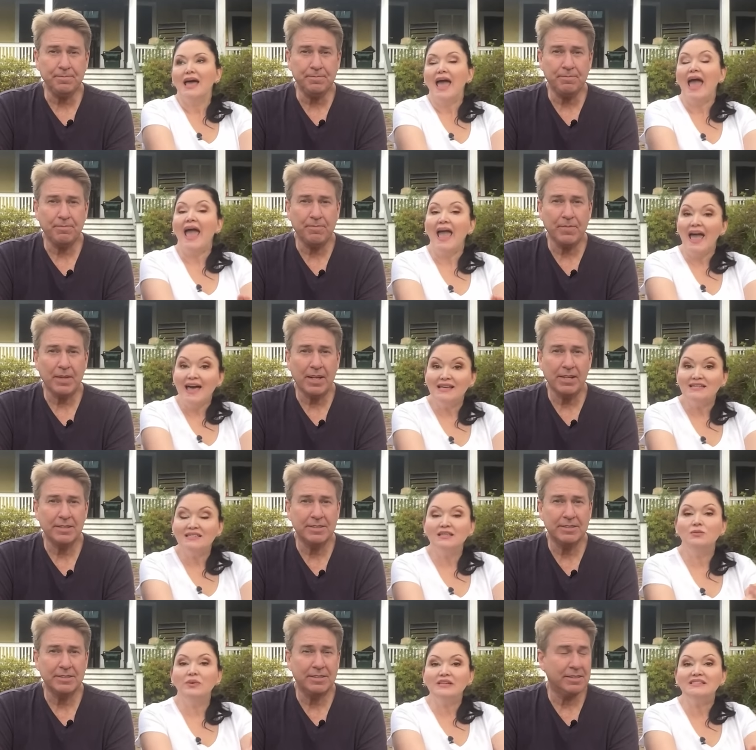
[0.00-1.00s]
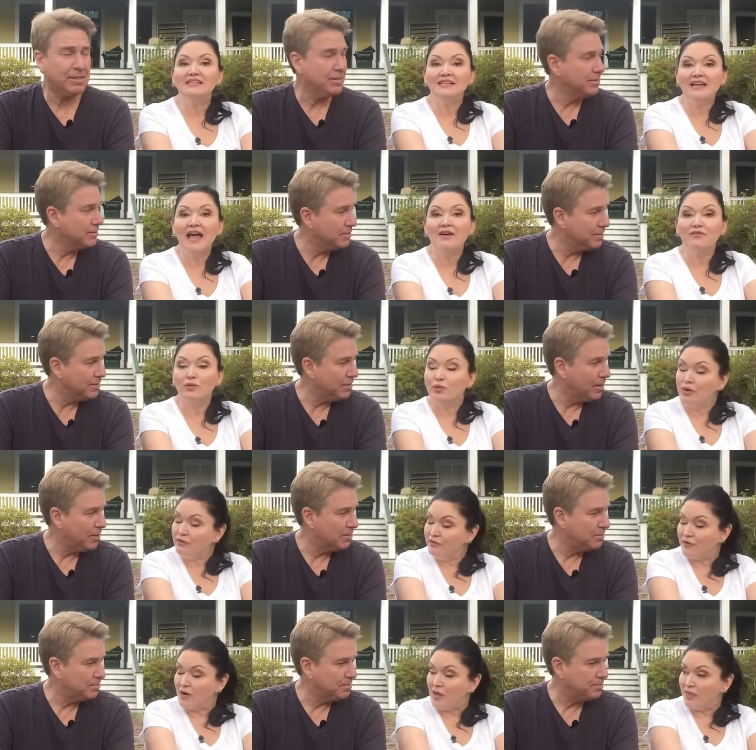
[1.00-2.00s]
Speaker 1: and then we didn't have a roof
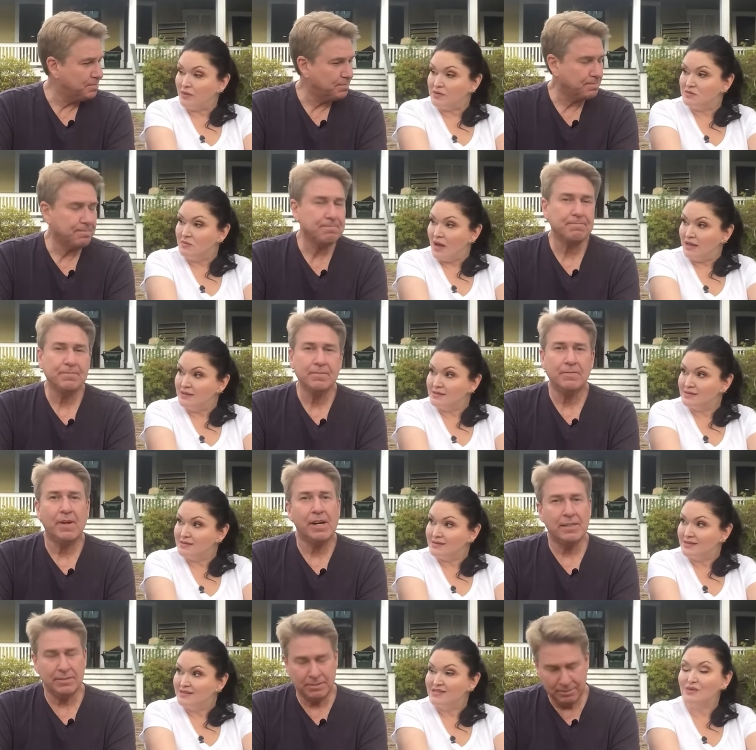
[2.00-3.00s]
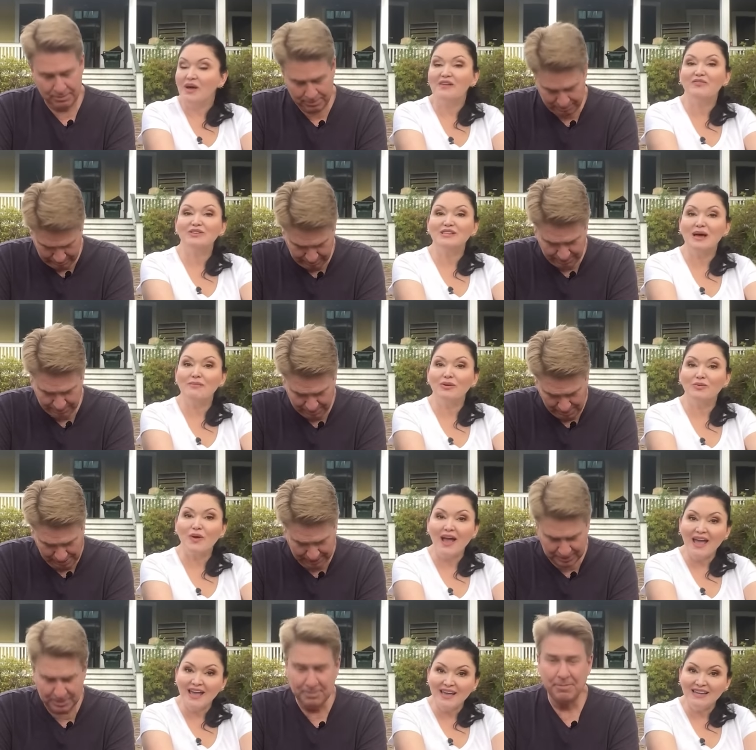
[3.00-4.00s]
for all those months. So every time it
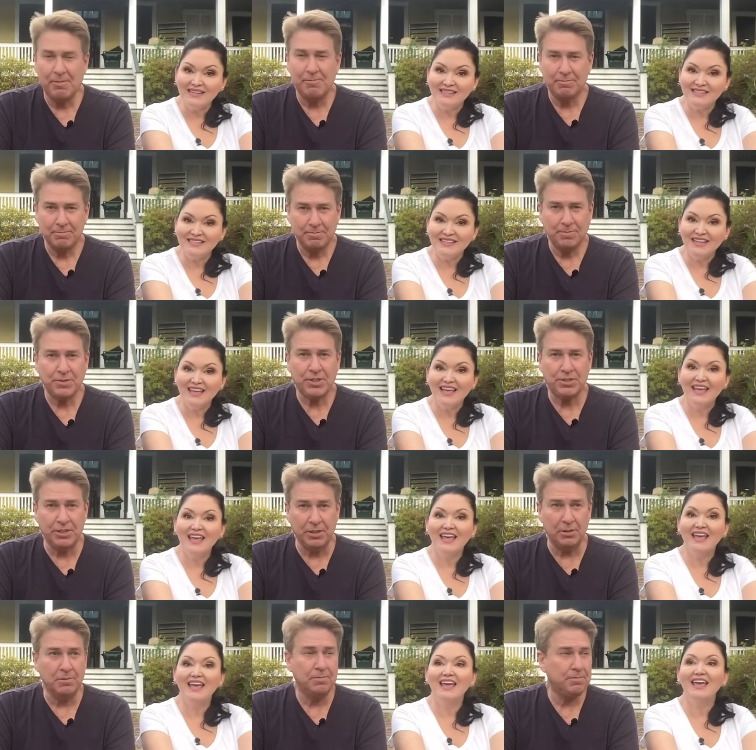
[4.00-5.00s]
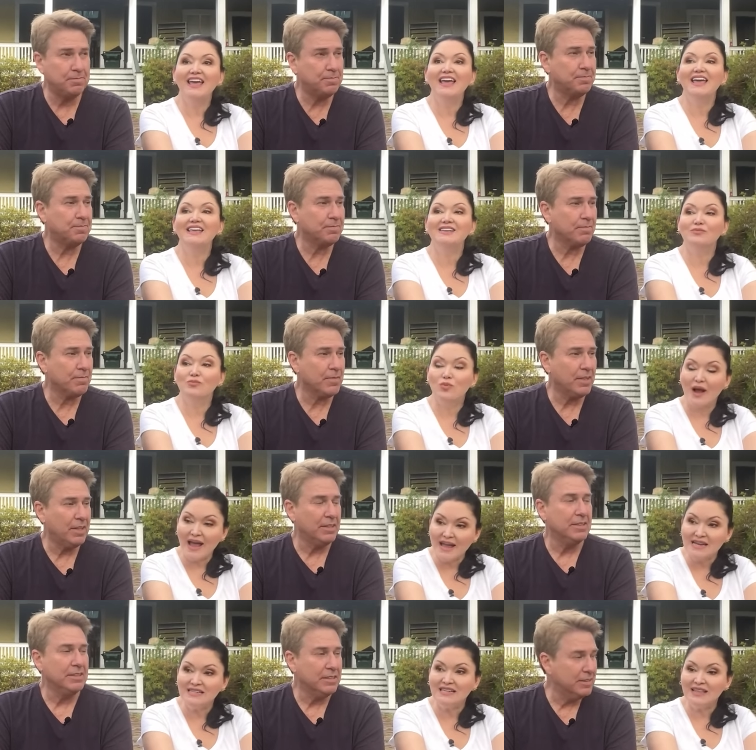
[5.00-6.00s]
rained.
Speaker 2: Still.
Speaker 1: It
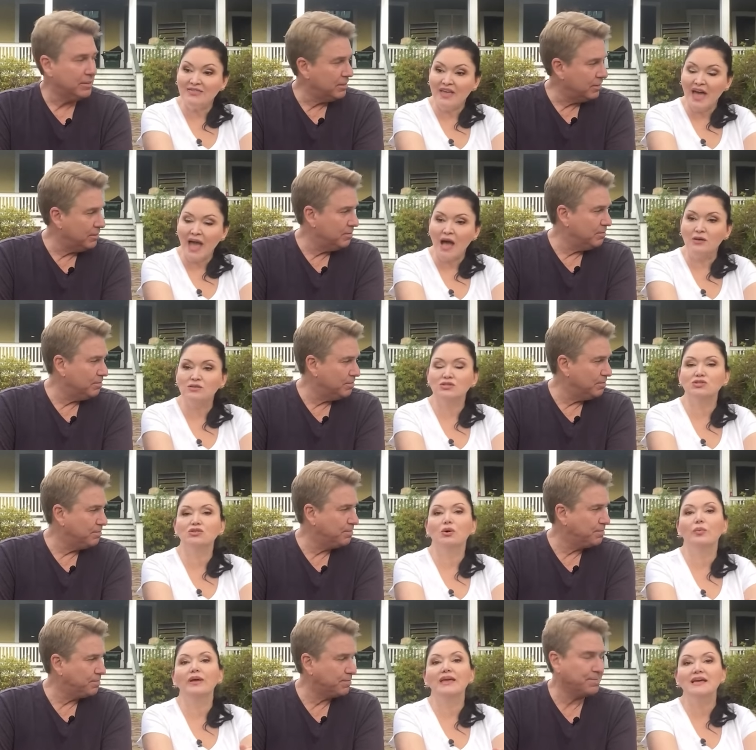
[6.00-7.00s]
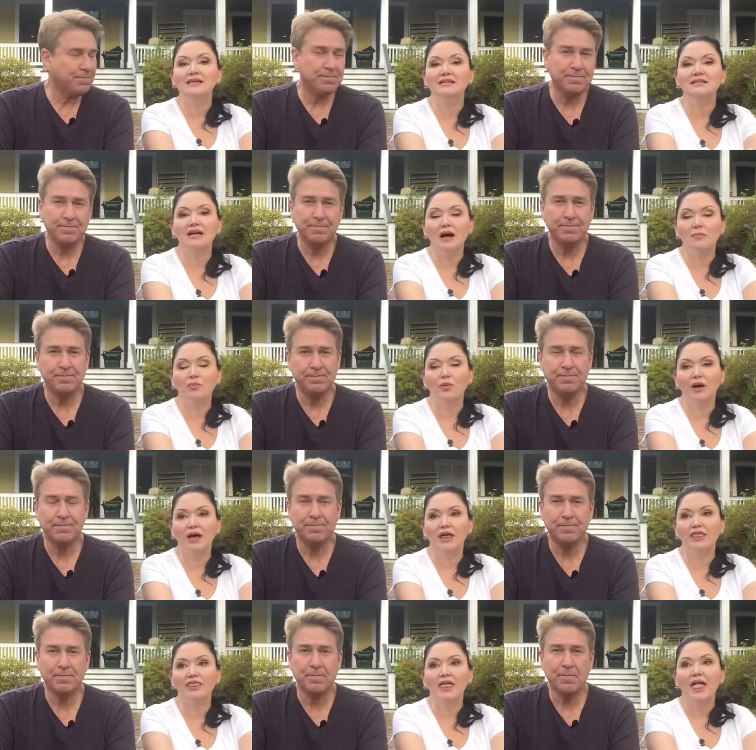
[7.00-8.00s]
rained in the house. So we ended up
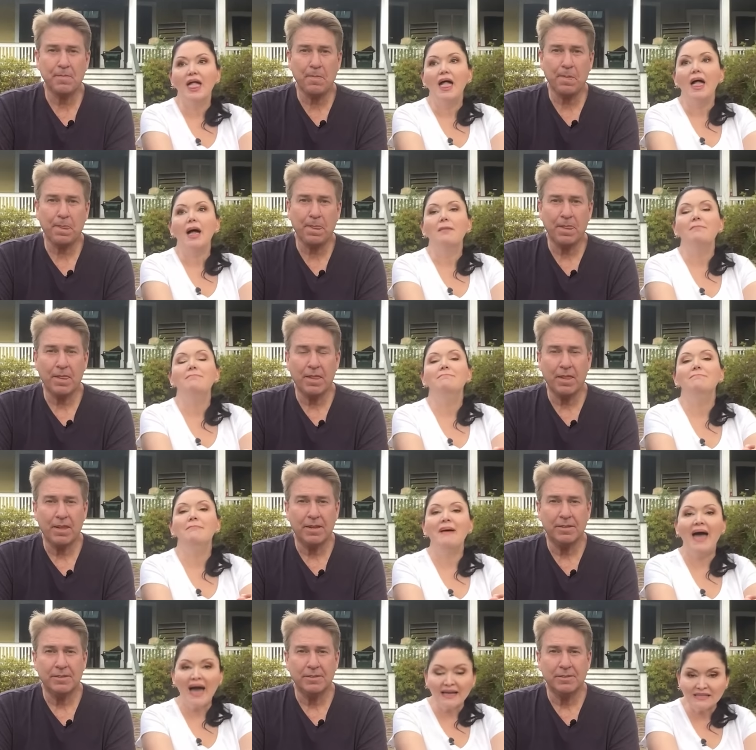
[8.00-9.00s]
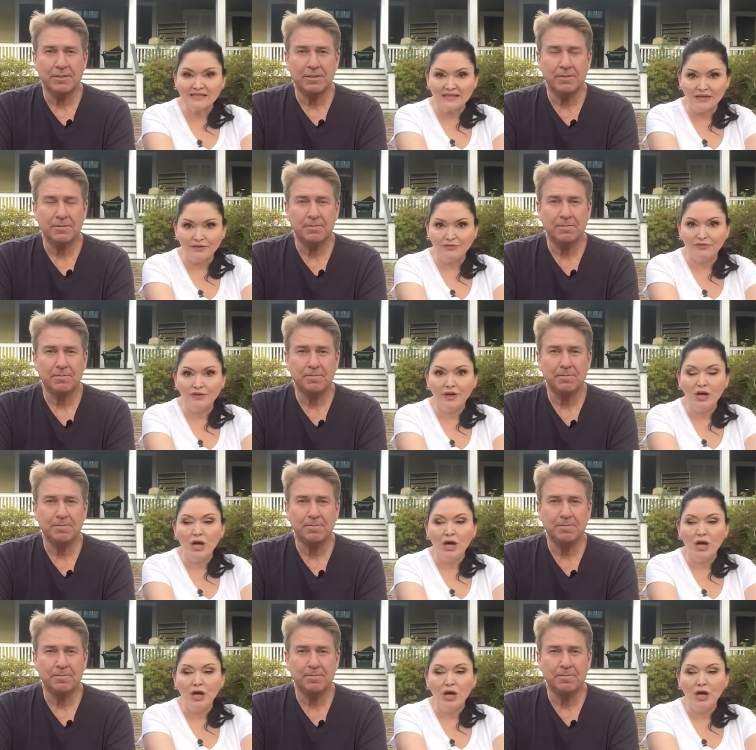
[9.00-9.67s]
with massive,